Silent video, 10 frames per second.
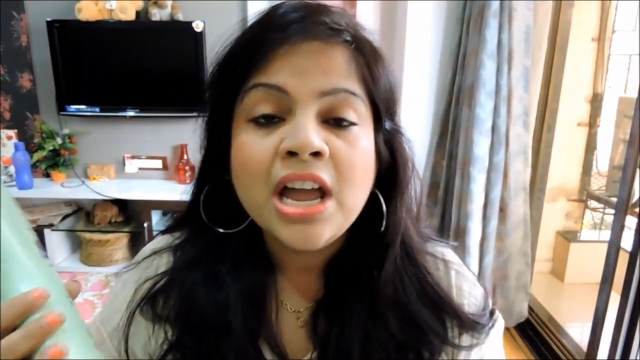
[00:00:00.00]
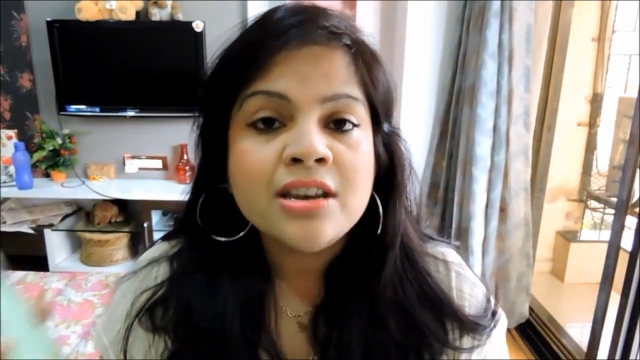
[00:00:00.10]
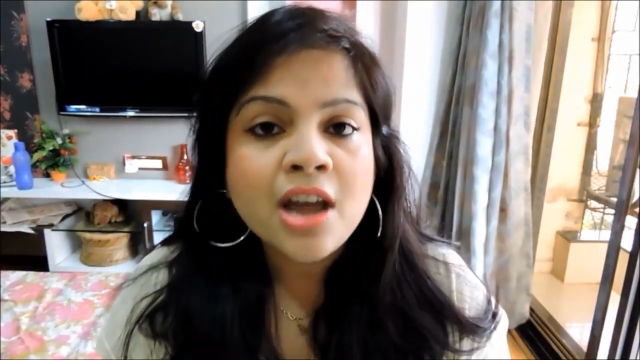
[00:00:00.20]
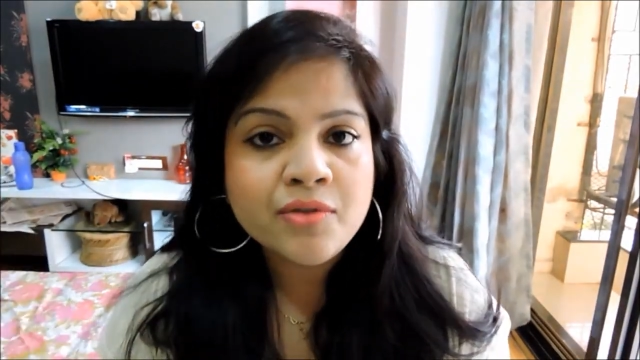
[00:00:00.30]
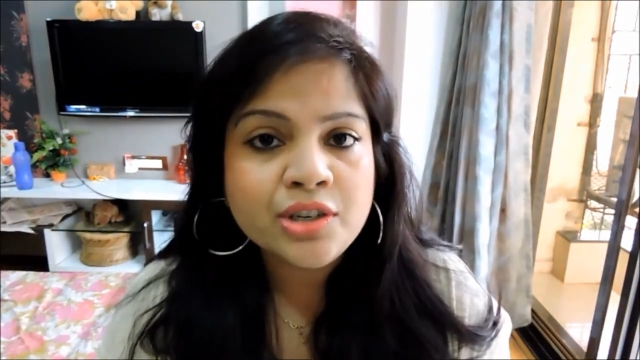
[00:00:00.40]

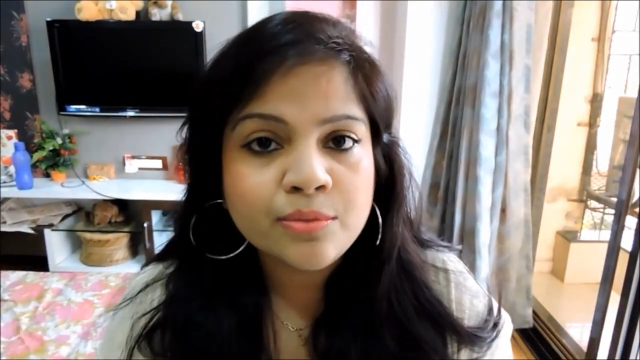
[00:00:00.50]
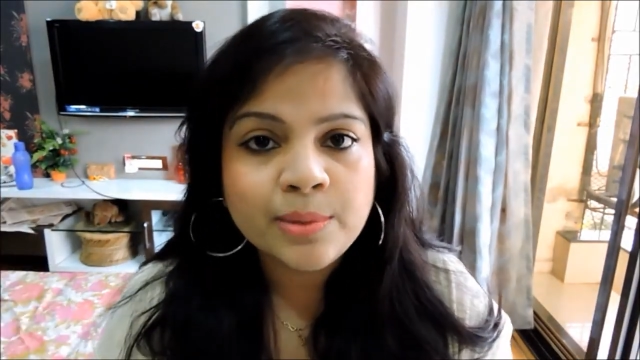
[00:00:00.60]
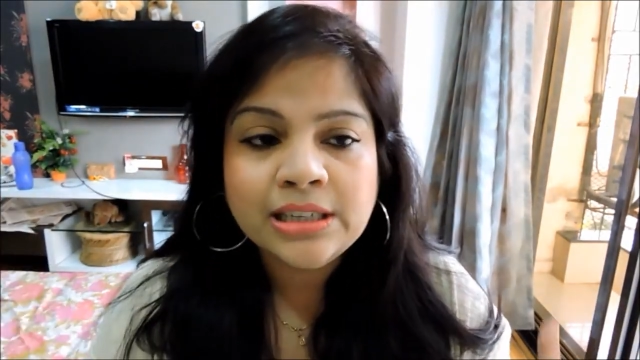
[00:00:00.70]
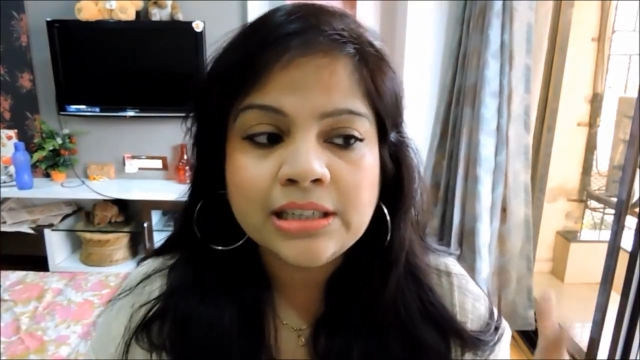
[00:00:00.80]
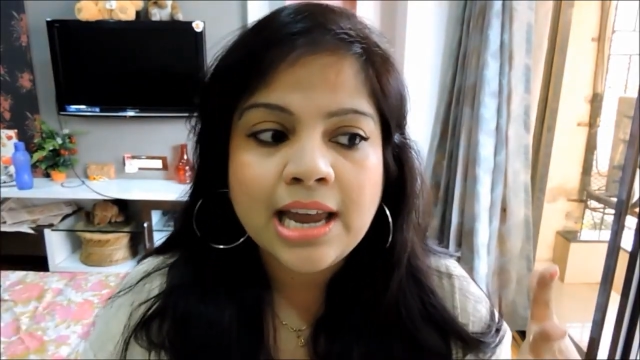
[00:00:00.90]

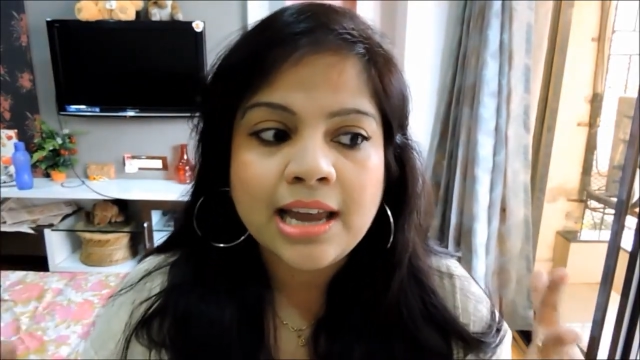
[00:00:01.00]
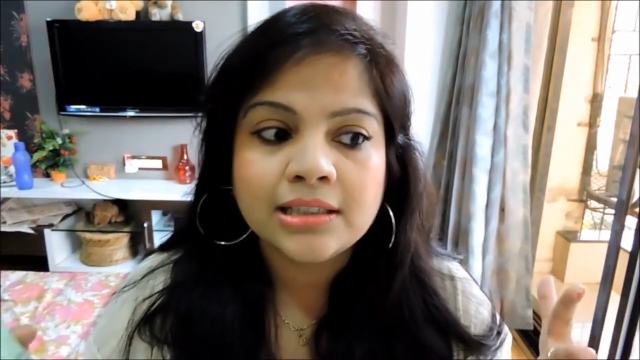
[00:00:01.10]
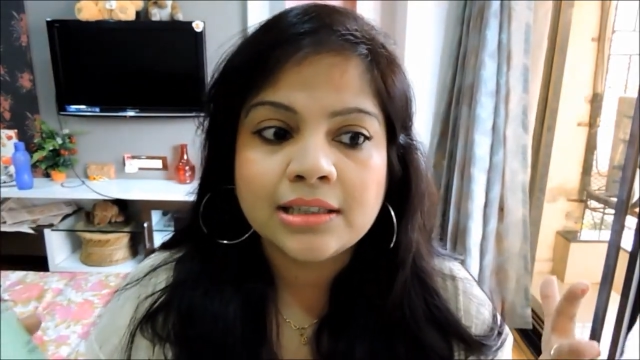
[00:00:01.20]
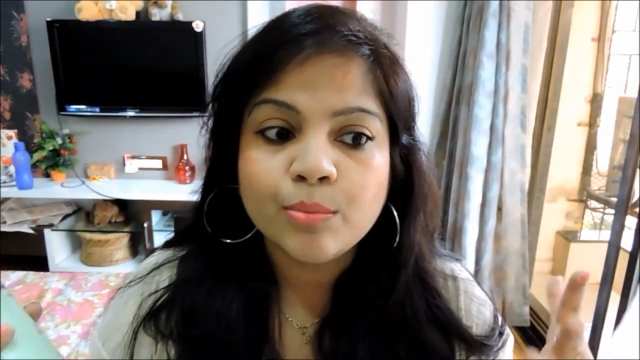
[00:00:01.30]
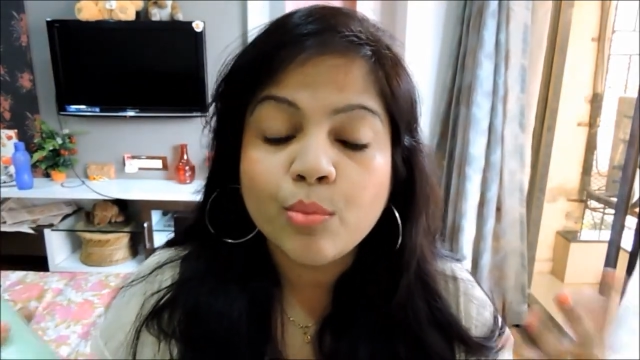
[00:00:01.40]
nourishment
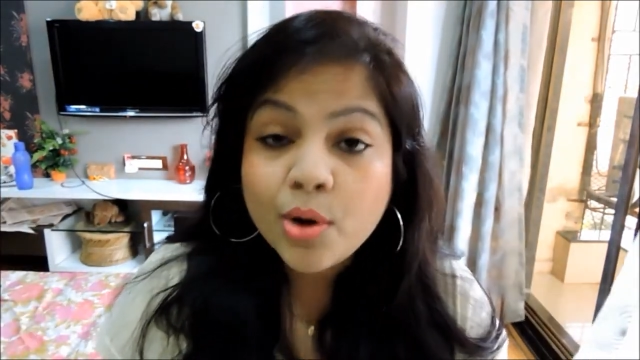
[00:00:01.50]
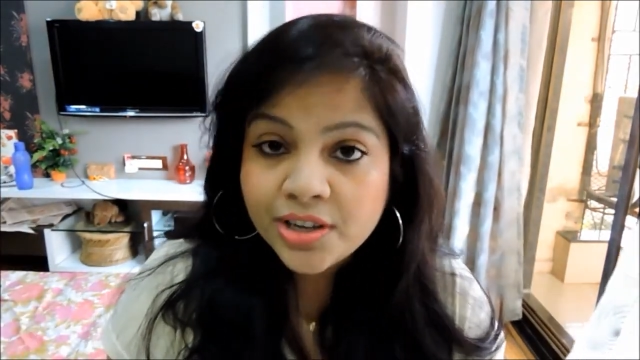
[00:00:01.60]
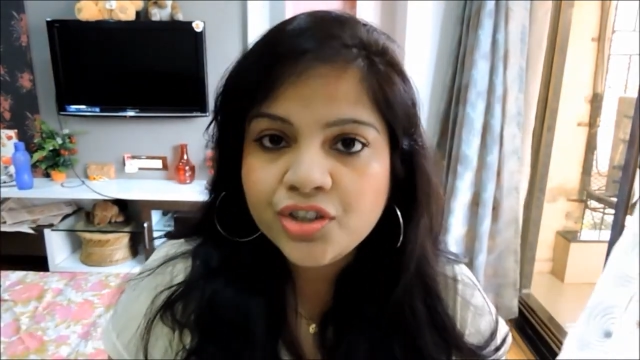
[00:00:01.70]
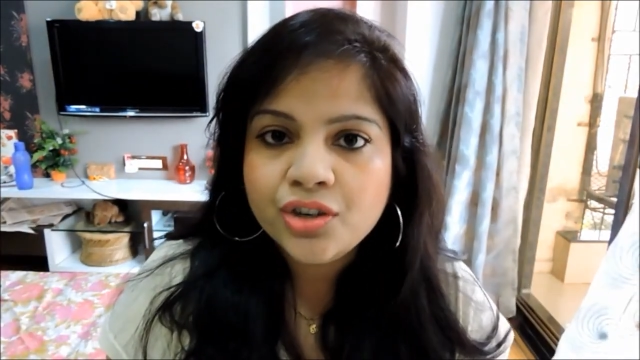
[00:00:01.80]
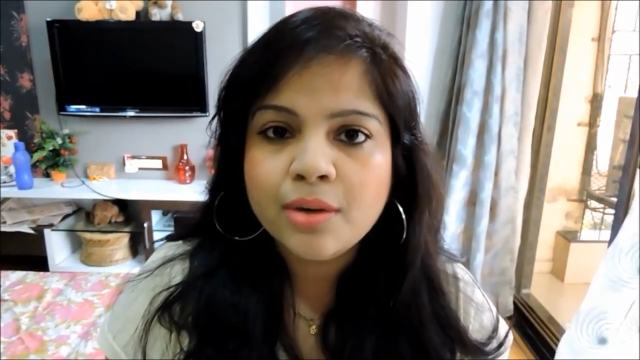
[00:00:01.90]
and
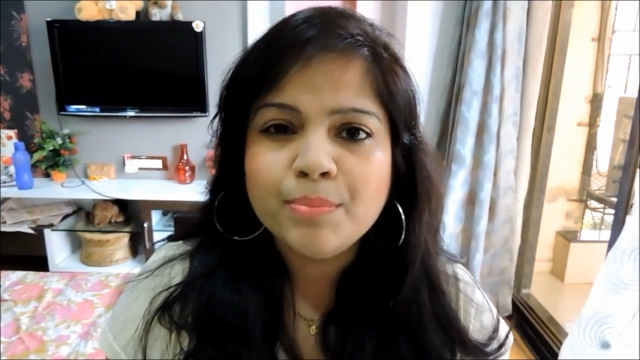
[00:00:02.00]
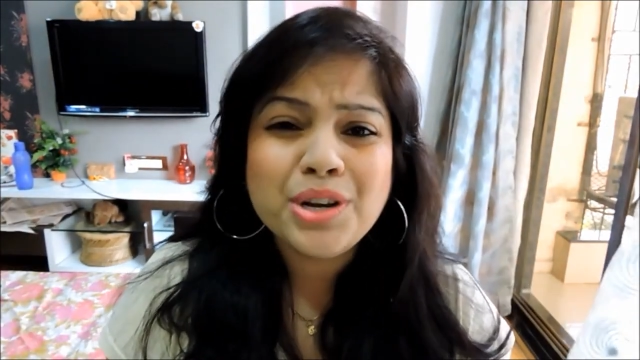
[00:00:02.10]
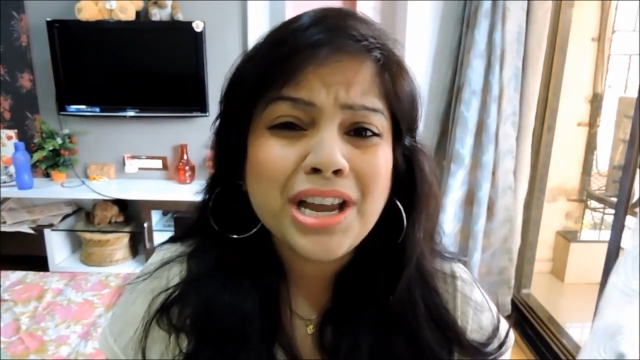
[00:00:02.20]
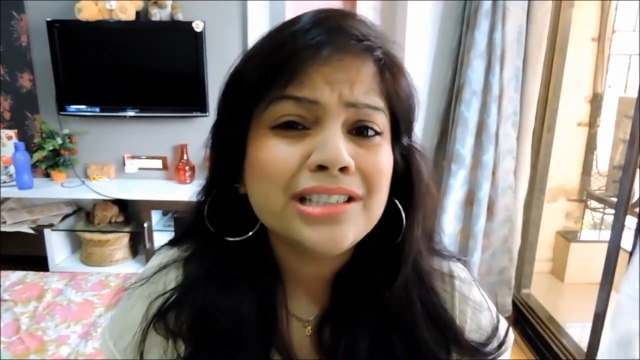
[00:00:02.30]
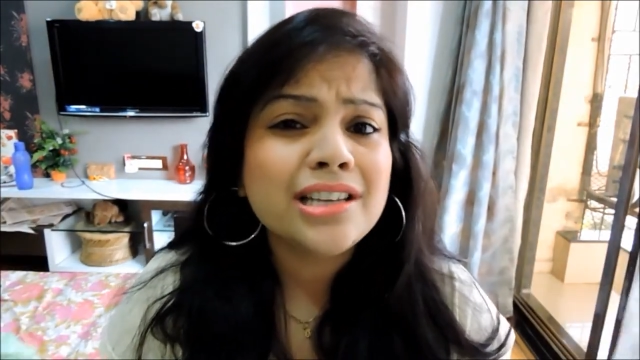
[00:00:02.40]
moisture
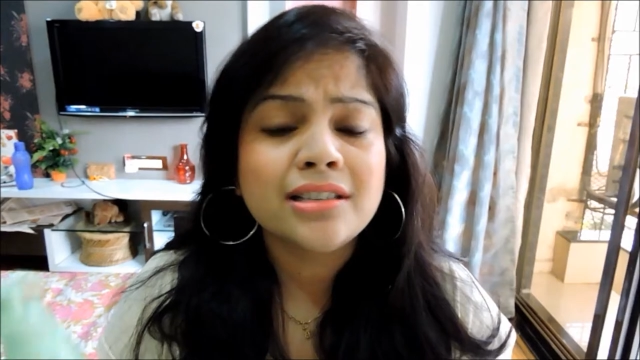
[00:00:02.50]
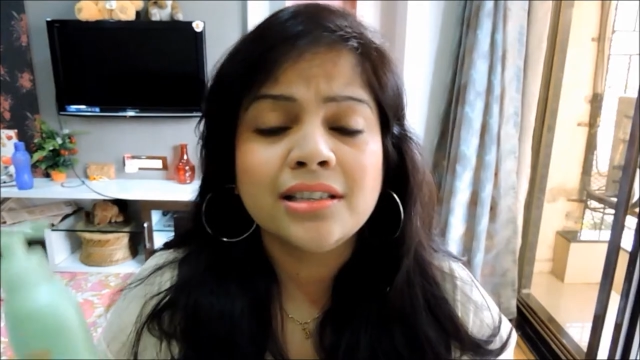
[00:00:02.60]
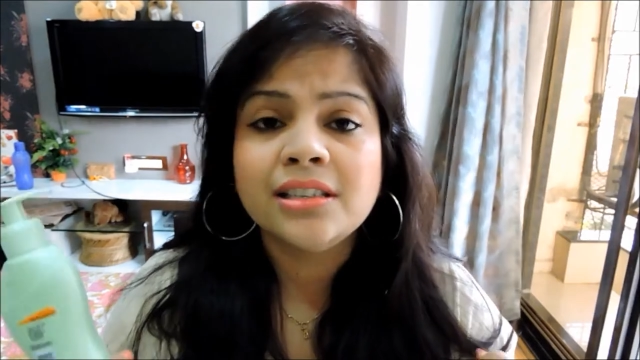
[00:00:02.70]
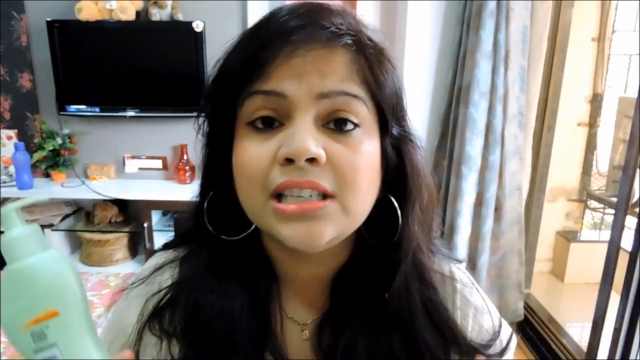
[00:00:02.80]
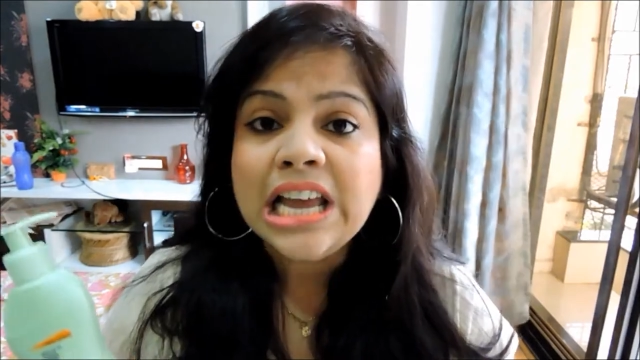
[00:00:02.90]
but it
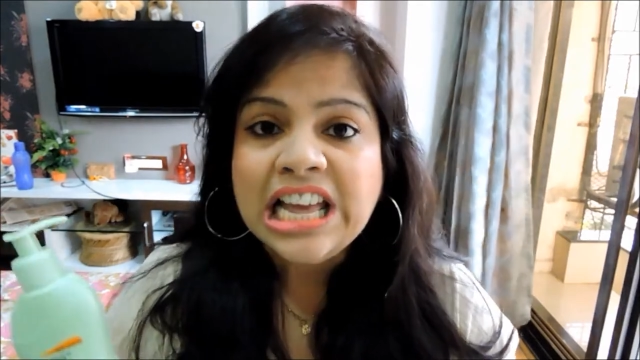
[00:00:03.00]
doesn't